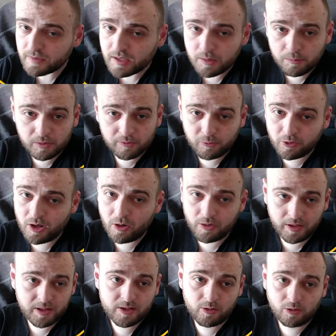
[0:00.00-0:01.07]
But for now,
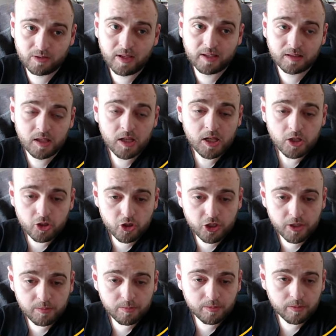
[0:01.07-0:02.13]
he's not that cheap